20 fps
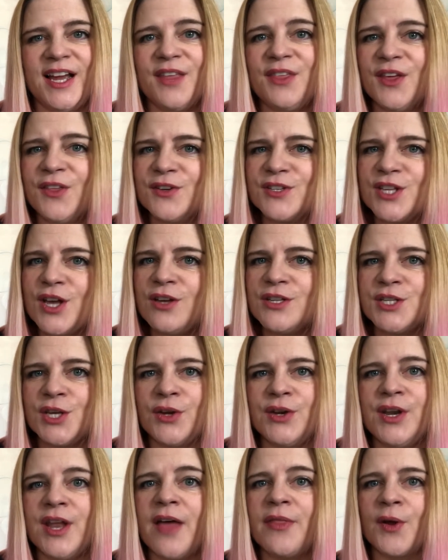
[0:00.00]
I think there's
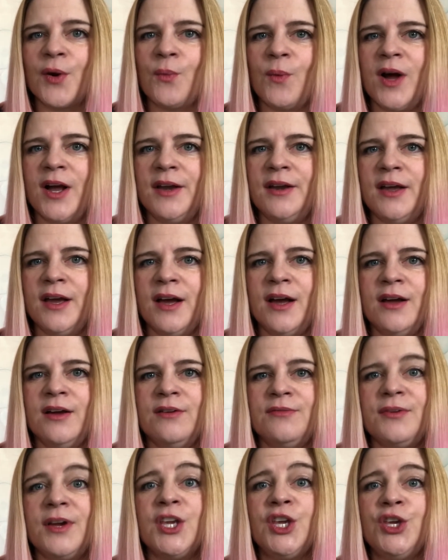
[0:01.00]
also another one
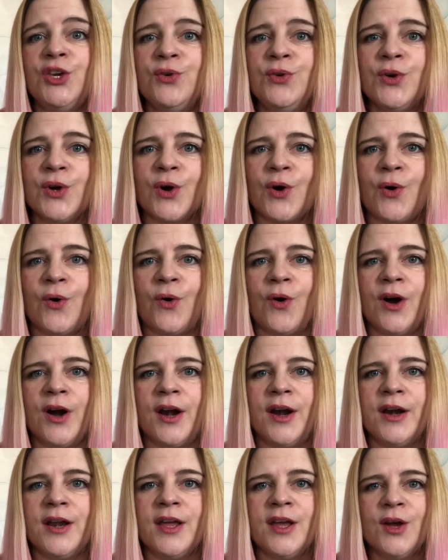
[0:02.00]
of a
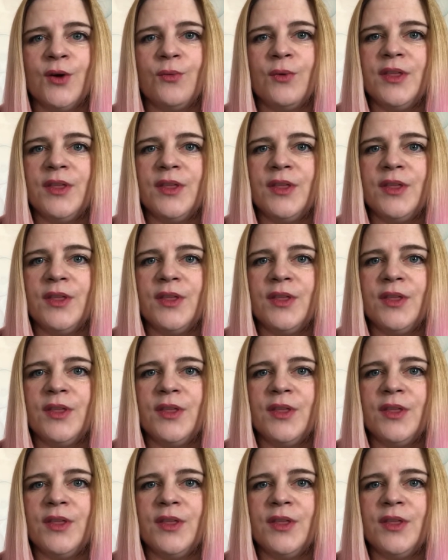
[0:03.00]
unicorn